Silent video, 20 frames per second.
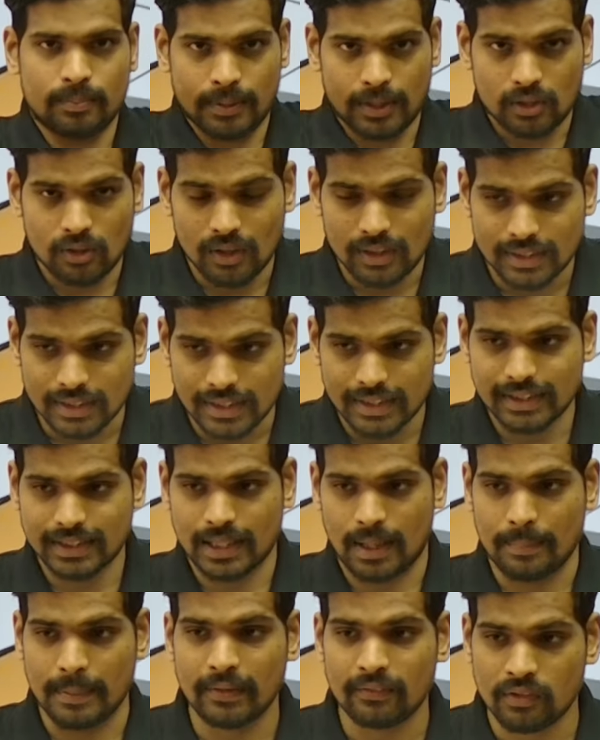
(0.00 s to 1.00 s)
because it is
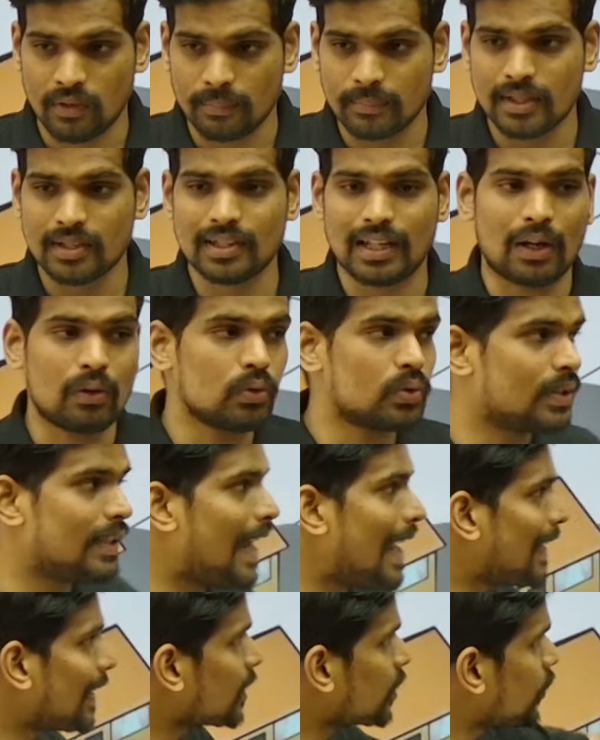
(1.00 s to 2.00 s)
coming from the south
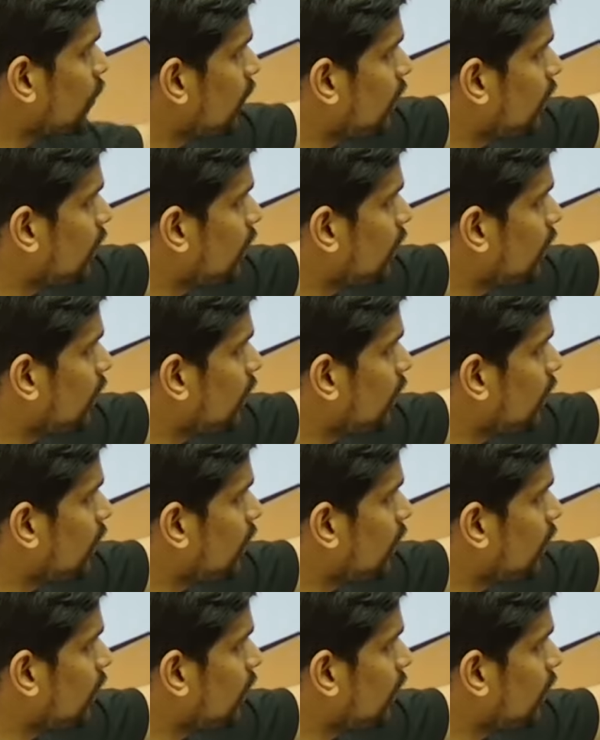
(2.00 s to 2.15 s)
direction